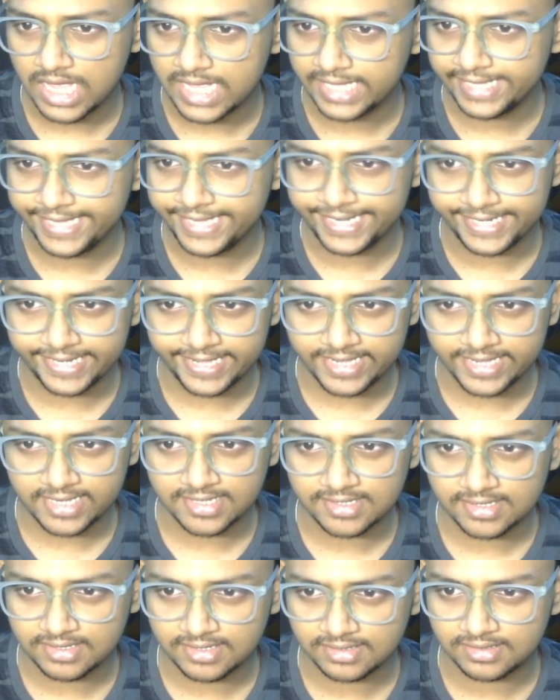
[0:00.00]
he
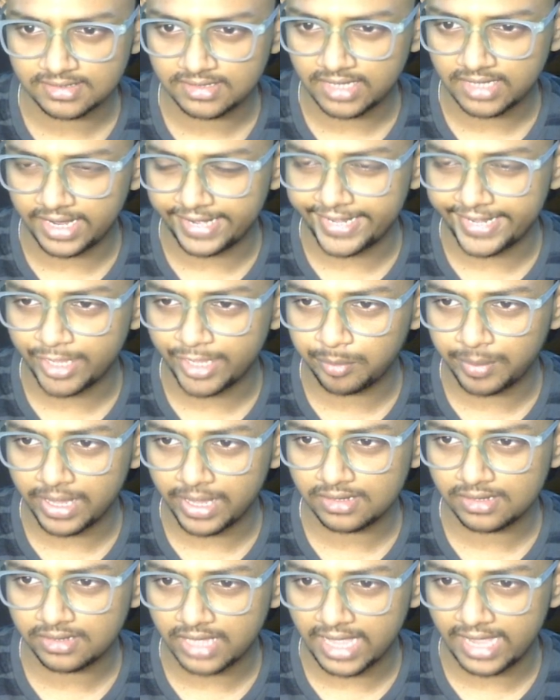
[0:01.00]
takes, I take
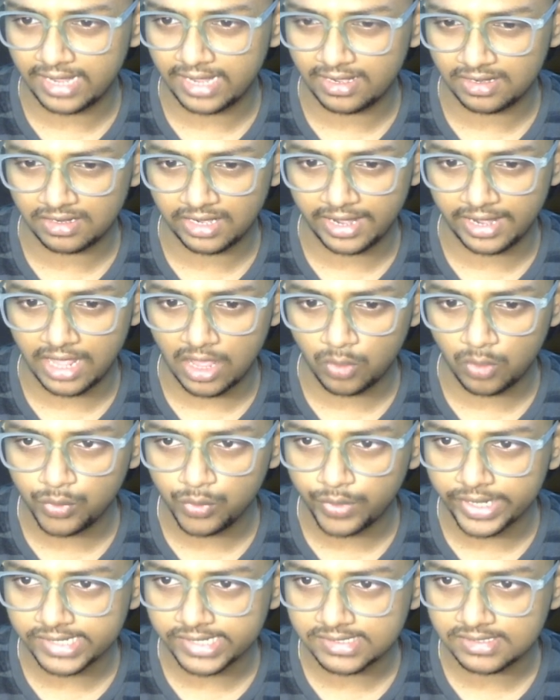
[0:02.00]
back, and now you
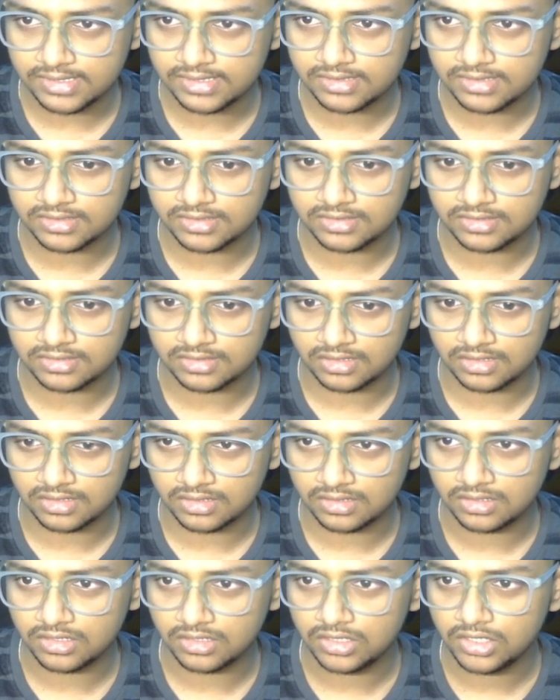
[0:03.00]
can see this
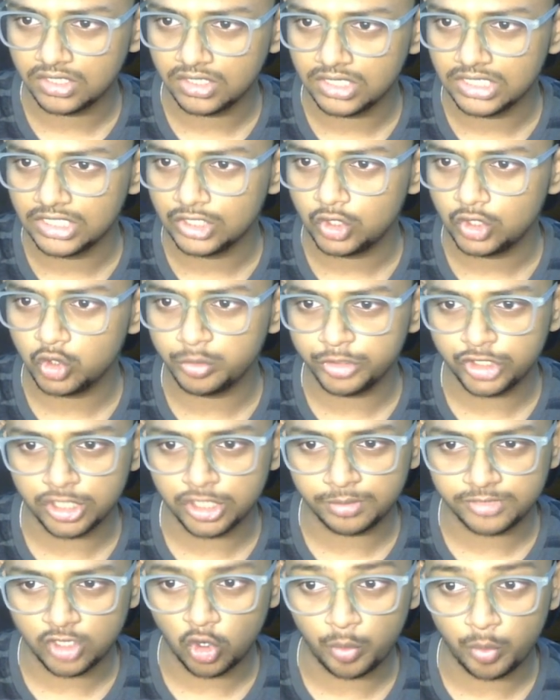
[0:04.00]
2
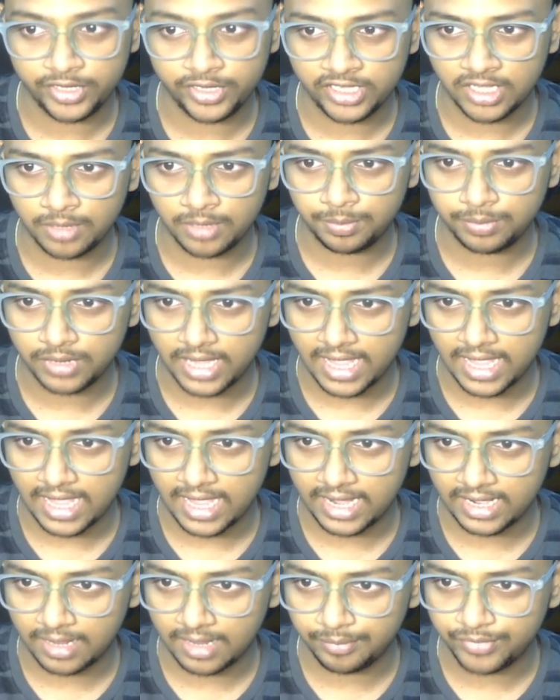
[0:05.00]
bishops are opening up,
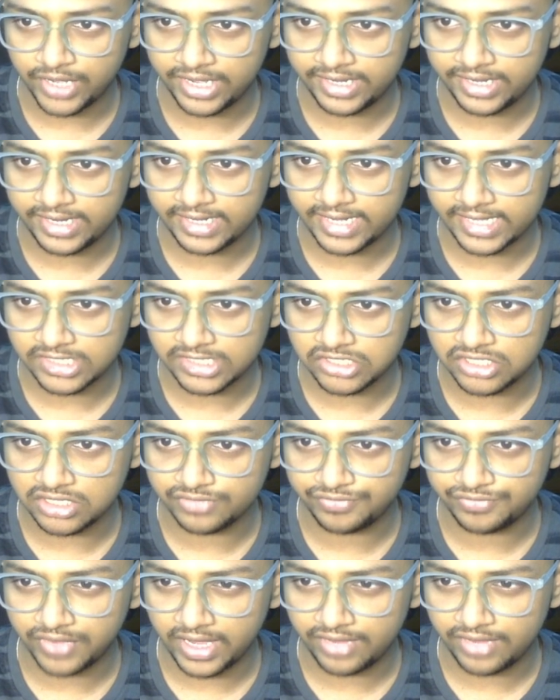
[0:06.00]
and I'm threatening knight
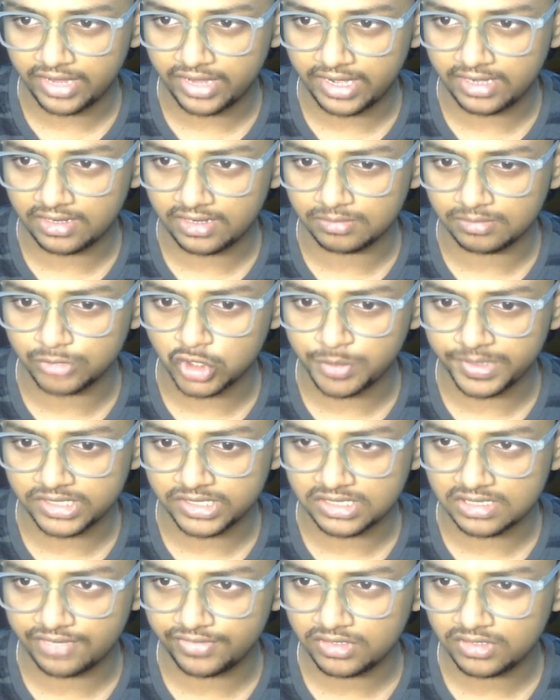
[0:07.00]
g5 and bishop
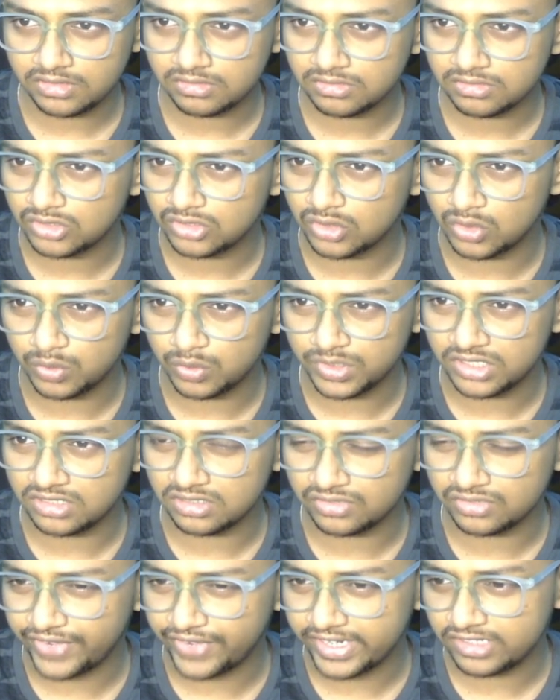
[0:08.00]
h7, so which is
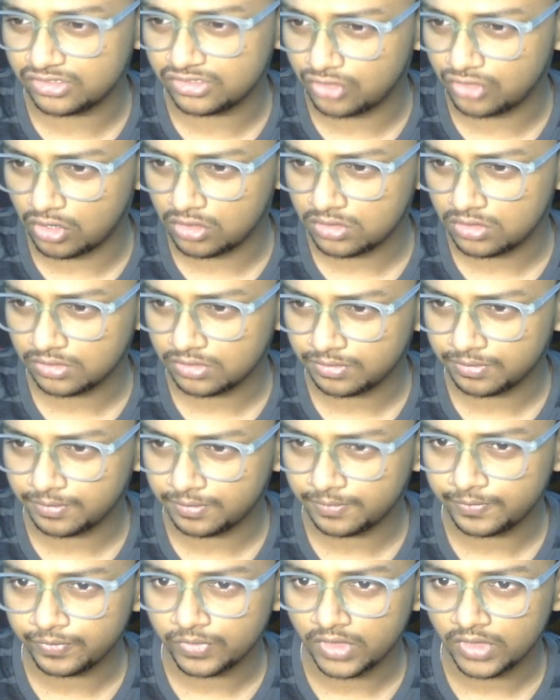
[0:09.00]
very strong.
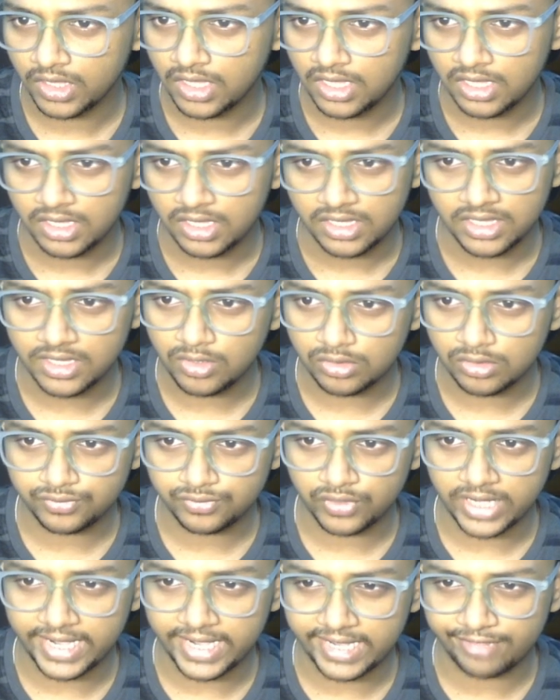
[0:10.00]
He goes for
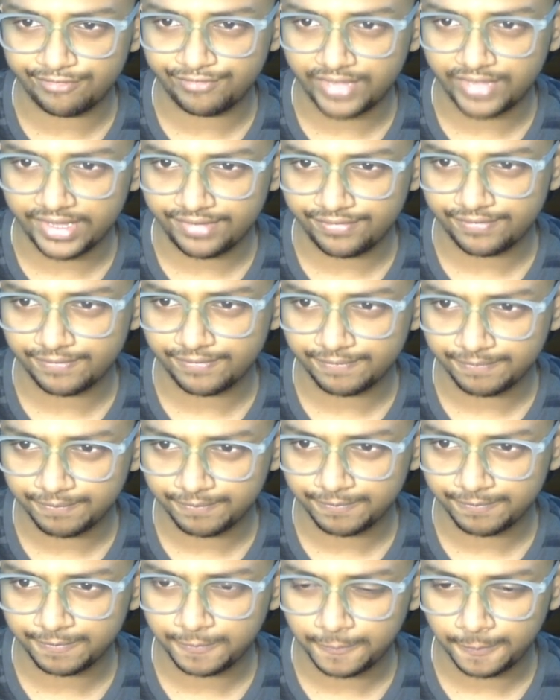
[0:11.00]
knight f5,
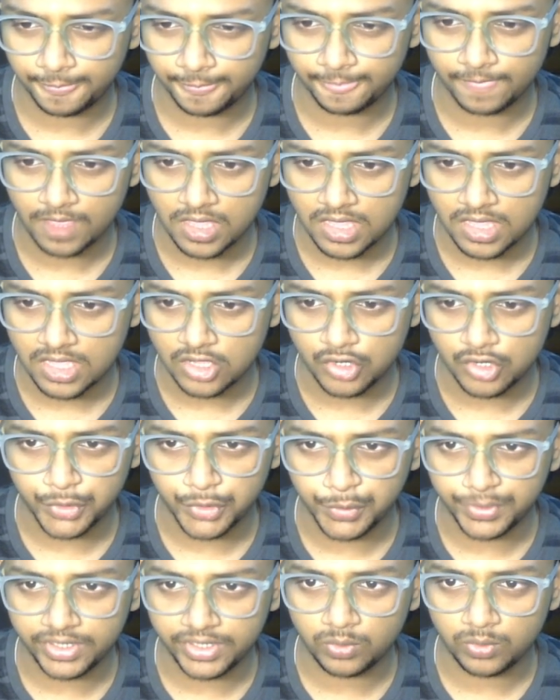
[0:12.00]

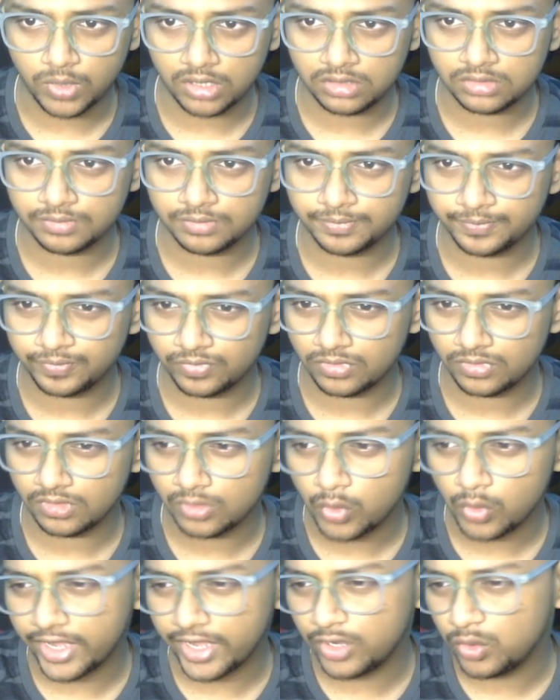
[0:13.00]
rook d1.
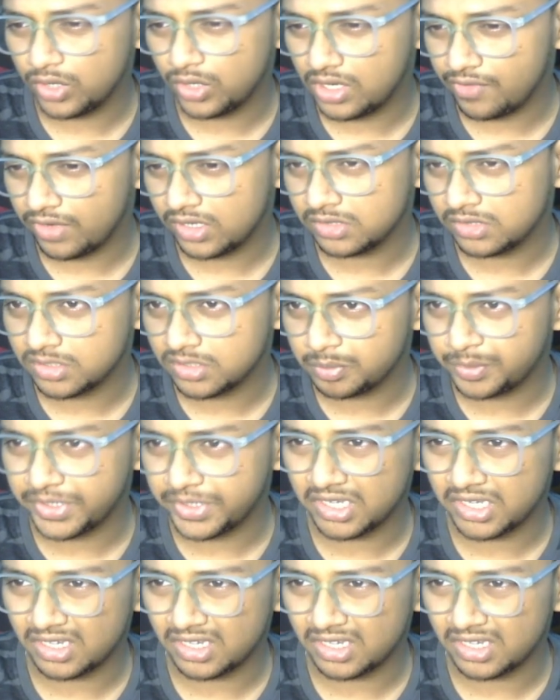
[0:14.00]
Okay, rook d1 is a bit